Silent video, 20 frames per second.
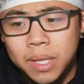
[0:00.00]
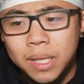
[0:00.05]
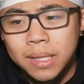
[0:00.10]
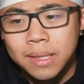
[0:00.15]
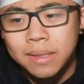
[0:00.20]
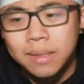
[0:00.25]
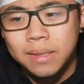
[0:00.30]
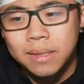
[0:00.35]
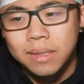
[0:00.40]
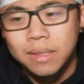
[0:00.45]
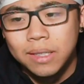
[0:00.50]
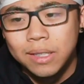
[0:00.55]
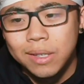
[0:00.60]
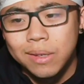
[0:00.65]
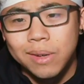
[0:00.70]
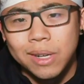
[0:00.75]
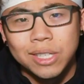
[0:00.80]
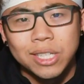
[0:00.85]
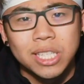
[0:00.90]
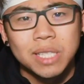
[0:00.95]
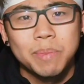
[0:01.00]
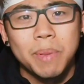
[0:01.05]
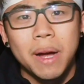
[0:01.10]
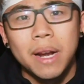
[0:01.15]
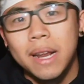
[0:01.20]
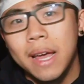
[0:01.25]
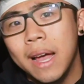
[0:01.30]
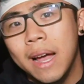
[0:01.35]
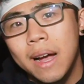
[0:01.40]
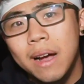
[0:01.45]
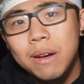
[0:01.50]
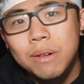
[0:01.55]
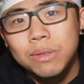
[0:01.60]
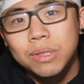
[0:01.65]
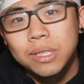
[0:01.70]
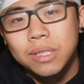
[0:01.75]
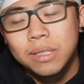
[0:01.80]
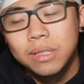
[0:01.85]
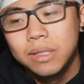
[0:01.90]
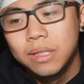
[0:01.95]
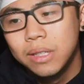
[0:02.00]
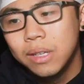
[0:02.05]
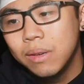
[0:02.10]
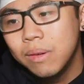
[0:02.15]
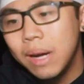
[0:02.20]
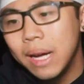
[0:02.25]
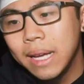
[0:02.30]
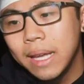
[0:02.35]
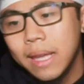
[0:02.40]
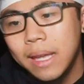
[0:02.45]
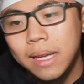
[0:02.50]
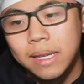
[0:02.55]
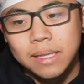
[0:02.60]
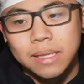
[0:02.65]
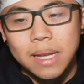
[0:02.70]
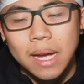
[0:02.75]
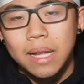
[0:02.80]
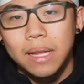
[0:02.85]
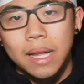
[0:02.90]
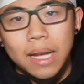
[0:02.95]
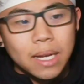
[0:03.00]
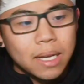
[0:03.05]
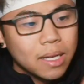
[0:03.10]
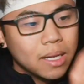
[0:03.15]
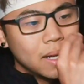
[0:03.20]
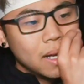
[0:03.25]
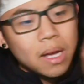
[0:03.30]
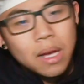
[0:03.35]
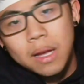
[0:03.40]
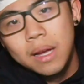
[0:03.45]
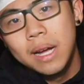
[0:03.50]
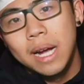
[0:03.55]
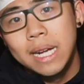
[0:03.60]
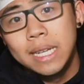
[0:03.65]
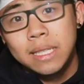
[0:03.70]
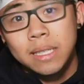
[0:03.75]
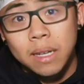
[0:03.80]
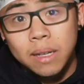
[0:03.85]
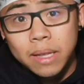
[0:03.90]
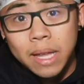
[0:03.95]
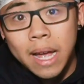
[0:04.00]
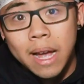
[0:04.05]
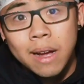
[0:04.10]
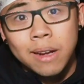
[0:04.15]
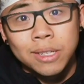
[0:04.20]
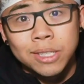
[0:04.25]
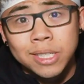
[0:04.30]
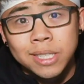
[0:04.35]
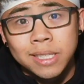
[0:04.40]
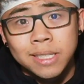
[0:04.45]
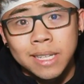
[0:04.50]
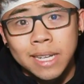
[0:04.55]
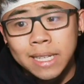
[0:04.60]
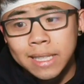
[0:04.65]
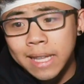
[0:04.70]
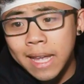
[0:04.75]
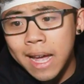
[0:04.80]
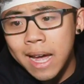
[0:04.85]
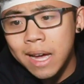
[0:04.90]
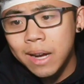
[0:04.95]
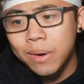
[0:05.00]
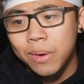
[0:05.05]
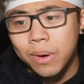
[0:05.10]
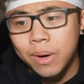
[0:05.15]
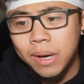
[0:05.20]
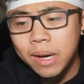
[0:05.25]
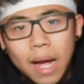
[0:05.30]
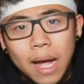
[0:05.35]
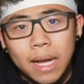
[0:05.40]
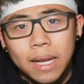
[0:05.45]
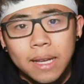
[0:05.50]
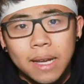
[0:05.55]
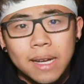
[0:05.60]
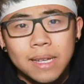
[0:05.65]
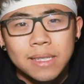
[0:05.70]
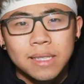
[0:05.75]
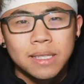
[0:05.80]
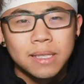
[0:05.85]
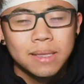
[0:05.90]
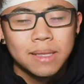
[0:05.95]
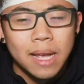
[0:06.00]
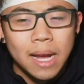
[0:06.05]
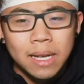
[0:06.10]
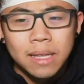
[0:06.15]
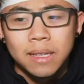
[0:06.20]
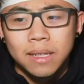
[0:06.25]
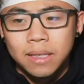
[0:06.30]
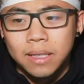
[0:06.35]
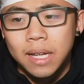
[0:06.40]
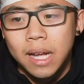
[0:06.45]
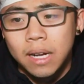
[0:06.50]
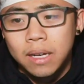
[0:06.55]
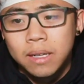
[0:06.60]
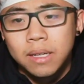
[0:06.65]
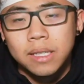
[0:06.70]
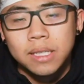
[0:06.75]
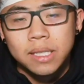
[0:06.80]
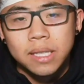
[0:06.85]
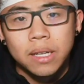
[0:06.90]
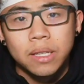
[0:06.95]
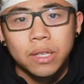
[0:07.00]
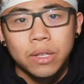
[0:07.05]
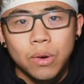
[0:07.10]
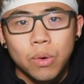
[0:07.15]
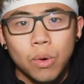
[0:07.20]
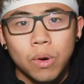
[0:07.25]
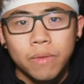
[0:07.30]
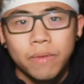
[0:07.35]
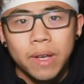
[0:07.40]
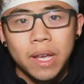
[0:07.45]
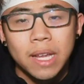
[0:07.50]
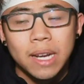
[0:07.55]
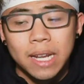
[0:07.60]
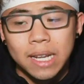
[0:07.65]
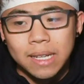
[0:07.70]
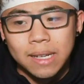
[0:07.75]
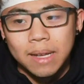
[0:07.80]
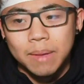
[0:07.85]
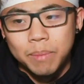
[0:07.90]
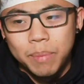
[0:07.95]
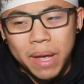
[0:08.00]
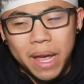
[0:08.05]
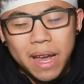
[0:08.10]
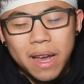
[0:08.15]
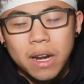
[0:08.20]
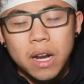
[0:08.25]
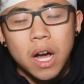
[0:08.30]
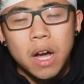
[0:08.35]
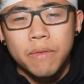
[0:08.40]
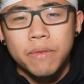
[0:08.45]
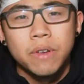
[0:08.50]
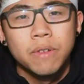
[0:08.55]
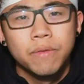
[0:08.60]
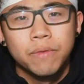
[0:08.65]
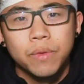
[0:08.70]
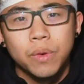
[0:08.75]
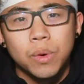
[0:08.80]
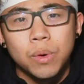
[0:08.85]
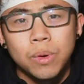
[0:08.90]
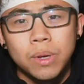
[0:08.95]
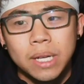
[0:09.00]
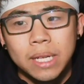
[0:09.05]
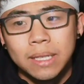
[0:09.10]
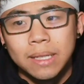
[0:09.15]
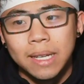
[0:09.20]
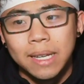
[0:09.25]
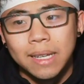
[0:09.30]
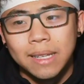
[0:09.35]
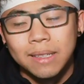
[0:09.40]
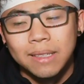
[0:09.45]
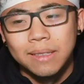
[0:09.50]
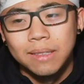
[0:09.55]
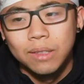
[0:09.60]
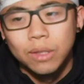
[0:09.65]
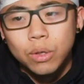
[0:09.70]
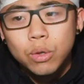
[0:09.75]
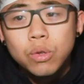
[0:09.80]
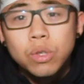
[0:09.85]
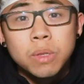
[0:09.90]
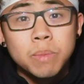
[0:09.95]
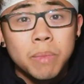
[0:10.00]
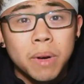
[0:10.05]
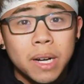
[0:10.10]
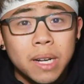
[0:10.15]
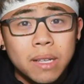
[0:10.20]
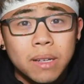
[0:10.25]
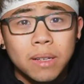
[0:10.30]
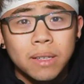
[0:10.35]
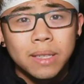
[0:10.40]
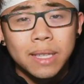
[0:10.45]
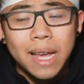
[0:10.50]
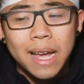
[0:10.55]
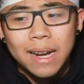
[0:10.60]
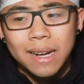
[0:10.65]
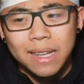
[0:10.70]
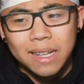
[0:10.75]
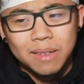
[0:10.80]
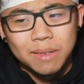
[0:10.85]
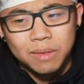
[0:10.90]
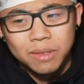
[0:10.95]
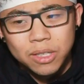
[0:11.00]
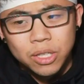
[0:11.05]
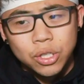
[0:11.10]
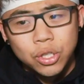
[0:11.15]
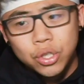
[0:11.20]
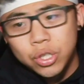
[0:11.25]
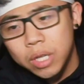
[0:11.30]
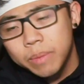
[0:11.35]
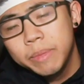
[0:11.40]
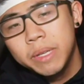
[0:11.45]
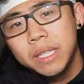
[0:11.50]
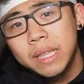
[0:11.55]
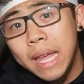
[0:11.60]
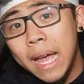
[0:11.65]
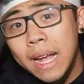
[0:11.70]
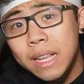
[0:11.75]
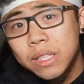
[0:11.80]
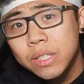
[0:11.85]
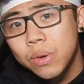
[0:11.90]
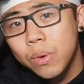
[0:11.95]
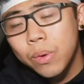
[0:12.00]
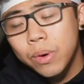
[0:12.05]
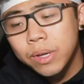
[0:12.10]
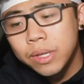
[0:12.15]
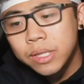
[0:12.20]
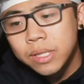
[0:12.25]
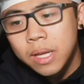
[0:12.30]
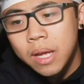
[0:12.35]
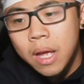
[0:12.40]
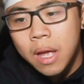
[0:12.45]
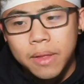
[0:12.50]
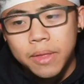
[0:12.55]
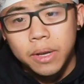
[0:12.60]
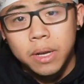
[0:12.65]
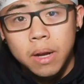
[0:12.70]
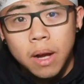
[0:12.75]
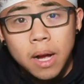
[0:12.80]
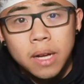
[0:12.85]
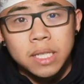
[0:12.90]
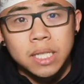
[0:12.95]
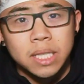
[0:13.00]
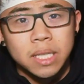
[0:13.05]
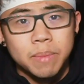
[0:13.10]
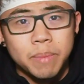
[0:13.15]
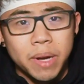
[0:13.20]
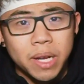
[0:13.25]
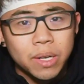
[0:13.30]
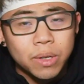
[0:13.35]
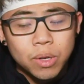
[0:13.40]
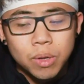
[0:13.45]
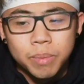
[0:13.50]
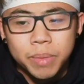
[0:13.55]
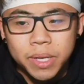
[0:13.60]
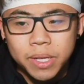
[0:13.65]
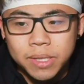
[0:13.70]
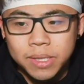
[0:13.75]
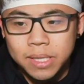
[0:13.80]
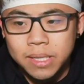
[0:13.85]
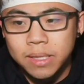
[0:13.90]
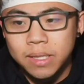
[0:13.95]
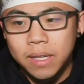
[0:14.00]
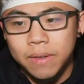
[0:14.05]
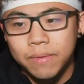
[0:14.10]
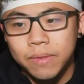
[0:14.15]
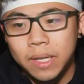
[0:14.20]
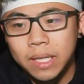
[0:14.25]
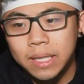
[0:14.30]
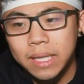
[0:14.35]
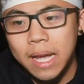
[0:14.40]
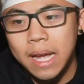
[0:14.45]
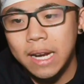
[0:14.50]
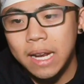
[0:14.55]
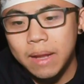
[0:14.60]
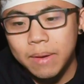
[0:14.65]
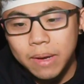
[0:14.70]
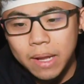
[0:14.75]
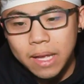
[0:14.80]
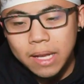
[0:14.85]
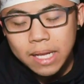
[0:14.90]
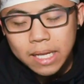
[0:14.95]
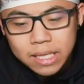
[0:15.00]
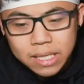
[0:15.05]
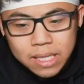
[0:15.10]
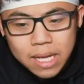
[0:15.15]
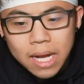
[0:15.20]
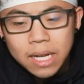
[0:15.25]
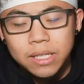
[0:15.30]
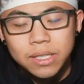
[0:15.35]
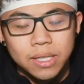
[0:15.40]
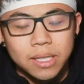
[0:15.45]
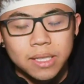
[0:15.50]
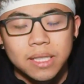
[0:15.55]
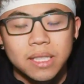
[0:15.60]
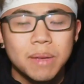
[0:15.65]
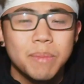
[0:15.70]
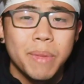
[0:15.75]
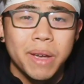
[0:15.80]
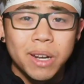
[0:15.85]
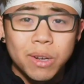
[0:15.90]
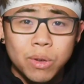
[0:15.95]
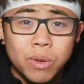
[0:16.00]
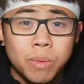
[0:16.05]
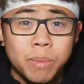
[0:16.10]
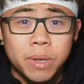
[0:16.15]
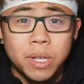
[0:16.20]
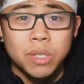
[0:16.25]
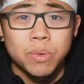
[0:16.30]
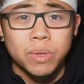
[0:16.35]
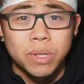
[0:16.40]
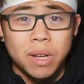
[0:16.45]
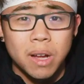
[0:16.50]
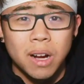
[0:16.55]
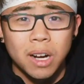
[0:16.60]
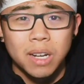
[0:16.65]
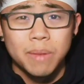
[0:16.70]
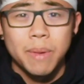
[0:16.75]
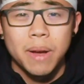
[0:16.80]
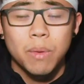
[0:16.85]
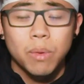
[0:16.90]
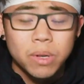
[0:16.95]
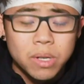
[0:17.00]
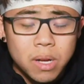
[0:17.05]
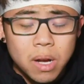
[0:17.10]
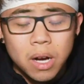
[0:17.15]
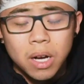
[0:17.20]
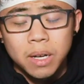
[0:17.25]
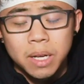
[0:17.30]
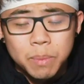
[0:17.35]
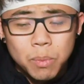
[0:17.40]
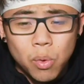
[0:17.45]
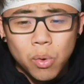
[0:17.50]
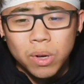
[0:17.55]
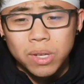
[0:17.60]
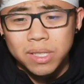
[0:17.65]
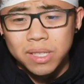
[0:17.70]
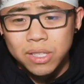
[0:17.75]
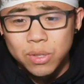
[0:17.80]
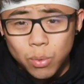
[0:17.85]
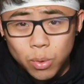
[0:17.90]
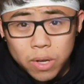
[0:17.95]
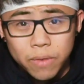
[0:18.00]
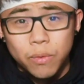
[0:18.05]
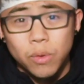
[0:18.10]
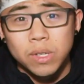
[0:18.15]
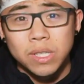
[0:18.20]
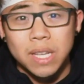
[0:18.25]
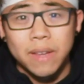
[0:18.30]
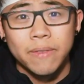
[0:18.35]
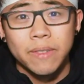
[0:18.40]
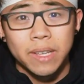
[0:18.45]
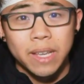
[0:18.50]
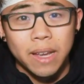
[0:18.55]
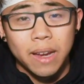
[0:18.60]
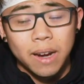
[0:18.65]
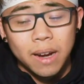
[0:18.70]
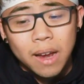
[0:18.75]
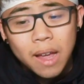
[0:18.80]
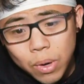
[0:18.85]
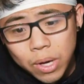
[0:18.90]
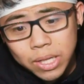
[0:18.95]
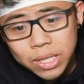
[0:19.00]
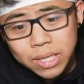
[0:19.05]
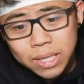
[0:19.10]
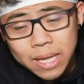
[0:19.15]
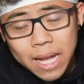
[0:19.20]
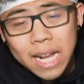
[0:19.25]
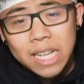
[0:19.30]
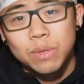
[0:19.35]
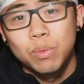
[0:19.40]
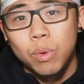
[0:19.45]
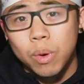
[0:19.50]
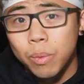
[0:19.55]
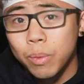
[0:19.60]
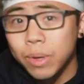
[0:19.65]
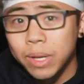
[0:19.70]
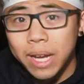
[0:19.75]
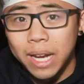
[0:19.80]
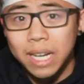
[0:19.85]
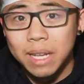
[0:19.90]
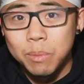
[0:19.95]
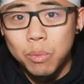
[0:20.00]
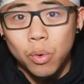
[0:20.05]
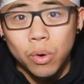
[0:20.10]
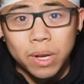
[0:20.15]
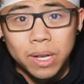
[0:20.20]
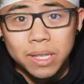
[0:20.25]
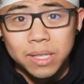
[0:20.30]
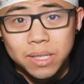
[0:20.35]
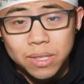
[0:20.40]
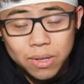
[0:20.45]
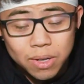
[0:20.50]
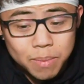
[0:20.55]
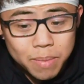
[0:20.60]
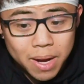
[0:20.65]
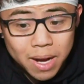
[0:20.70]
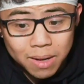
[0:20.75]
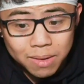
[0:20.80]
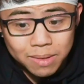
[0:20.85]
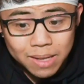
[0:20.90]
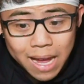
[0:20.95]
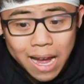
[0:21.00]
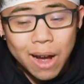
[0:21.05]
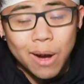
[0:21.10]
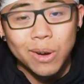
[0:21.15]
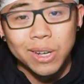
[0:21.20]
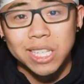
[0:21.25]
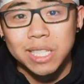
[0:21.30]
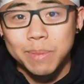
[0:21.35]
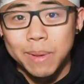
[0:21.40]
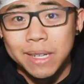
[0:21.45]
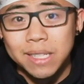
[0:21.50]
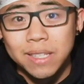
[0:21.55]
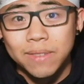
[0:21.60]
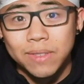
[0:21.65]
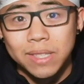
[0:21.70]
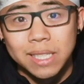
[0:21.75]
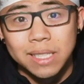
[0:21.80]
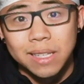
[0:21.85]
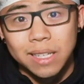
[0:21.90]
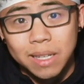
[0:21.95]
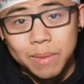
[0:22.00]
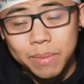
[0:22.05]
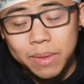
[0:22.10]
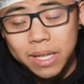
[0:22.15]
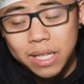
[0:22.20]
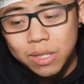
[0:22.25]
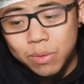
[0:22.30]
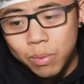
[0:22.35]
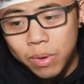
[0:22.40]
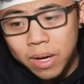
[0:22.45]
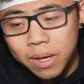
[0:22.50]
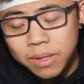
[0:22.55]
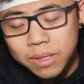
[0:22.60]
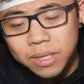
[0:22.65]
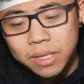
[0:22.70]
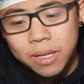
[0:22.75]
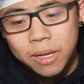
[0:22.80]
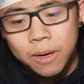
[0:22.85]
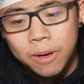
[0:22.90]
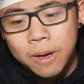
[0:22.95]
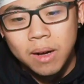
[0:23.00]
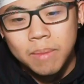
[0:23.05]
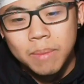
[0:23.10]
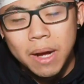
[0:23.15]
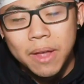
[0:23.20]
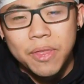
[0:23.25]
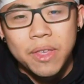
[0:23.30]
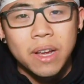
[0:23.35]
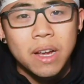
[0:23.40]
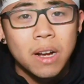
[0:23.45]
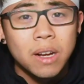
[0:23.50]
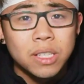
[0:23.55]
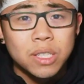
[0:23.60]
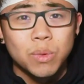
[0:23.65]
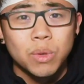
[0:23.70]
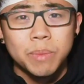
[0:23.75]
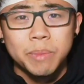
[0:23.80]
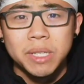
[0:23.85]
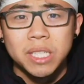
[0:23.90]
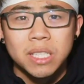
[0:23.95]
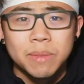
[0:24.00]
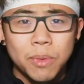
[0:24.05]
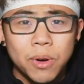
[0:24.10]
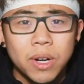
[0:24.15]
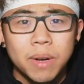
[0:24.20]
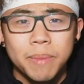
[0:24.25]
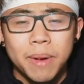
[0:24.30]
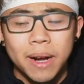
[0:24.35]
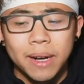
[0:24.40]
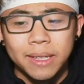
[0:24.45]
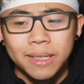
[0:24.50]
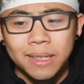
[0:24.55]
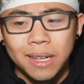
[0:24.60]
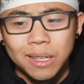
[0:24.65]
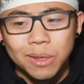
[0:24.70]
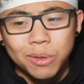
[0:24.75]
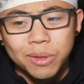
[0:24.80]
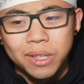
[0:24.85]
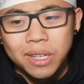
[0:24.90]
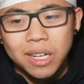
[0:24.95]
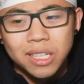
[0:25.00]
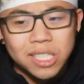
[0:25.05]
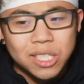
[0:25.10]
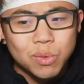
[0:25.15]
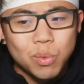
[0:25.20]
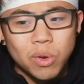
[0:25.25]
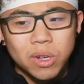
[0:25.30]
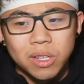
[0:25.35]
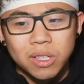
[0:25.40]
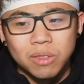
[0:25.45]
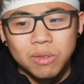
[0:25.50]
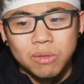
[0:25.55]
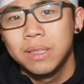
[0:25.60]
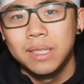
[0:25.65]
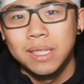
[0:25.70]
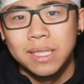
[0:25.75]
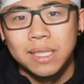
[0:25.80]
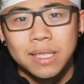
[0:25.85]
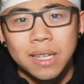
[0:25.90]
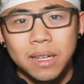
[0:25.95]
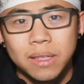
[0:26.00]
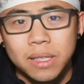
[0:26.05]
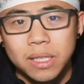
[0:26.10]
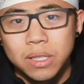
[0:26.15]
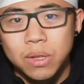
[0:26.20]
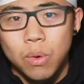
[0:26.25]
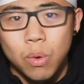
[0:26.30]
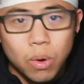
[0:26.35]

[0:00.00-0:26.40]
but you know i just bought a house you know i can't it's not like a i sell the house just like that or yeah i guess technically i could sell the corvette and, and pay it off in full and and lose money on that and contribute that towards uh, the cost of the medical bills and stuff like that and, and it's not just the medical bills we're talking about we're talking more into 24 7 care which that's what we're getting more into about how expensive this is going to be as well so um, i think i also want to be smart about it i don't think i just want to quickly sell this